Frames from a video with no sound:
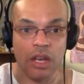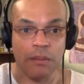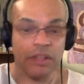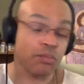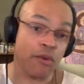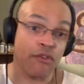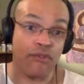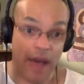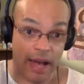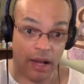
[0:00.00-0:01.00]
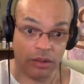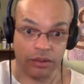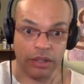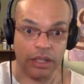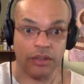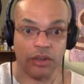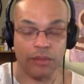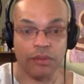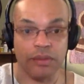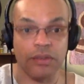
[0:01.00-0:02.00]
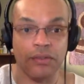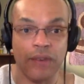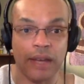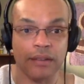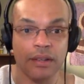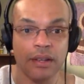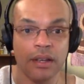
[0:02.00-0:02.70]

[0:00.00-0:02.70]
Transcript: but it's profound in terms of its effect.